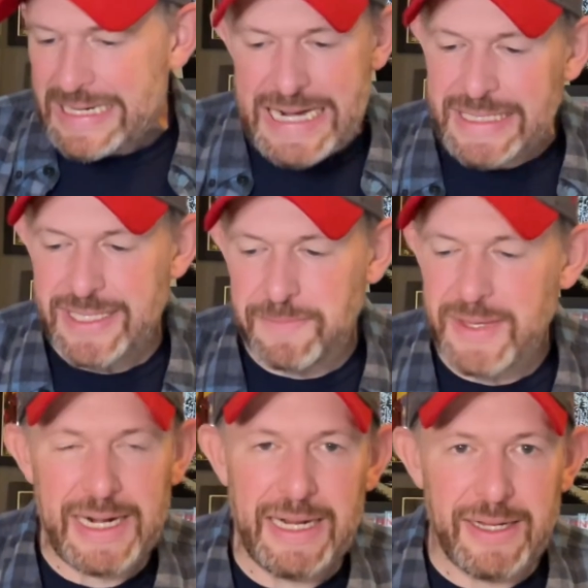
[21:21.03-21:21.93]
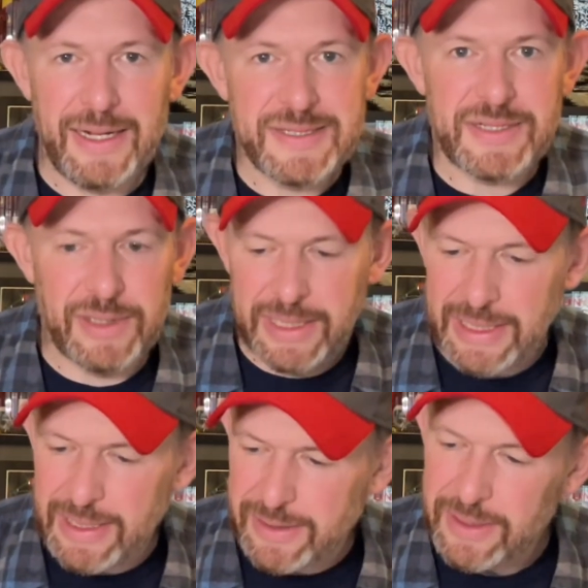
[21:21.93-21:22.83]
not something that I necessarily
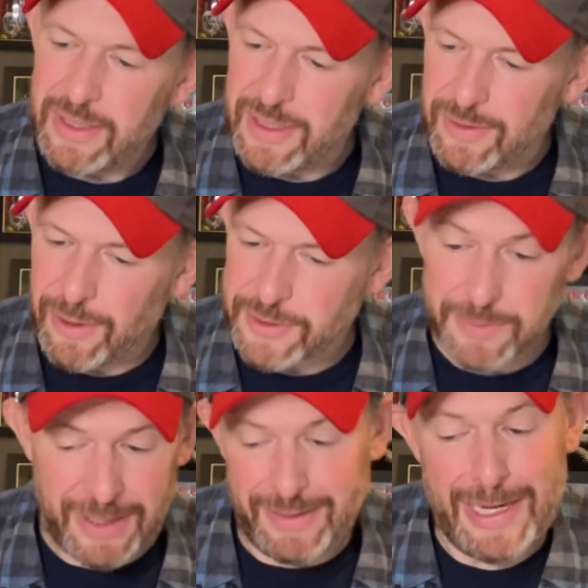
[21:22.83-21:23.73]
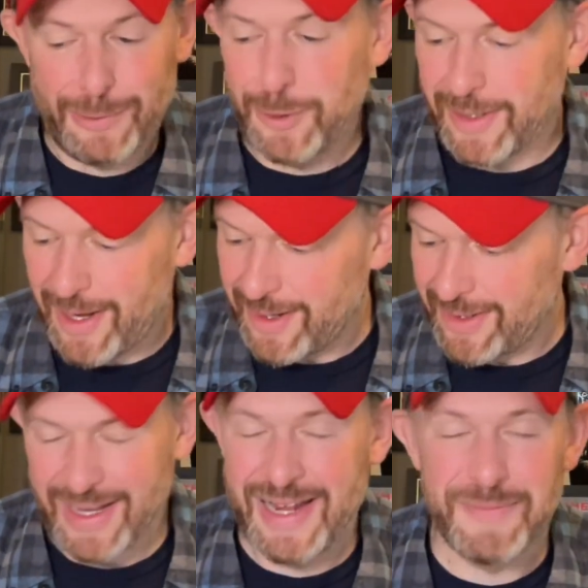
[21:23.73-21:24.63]
need long term. I like looking at it,
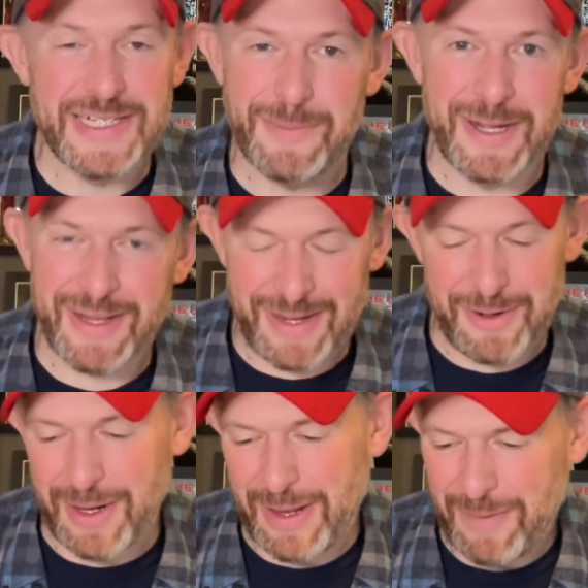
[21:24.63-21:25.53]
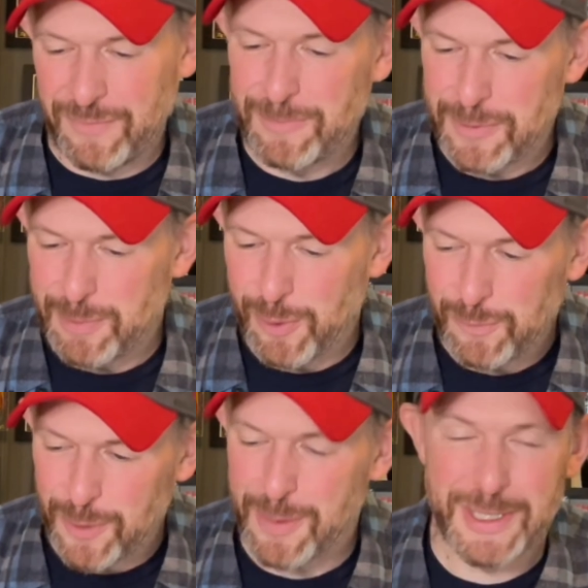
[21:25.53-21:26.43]
and every time I flip through the
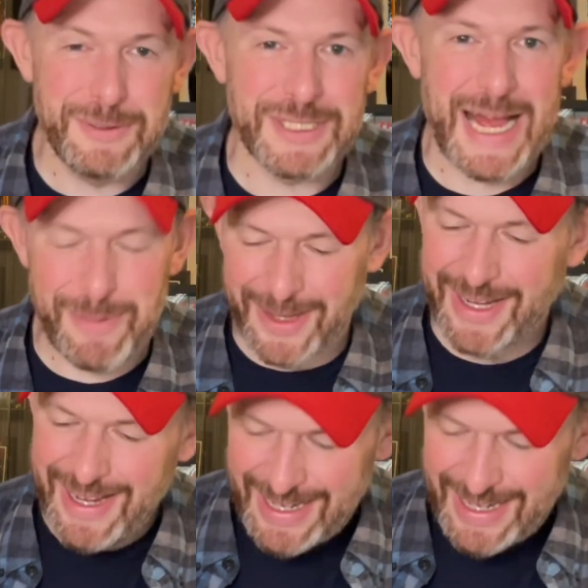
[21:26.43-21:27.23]
portfolio, I do stop and like,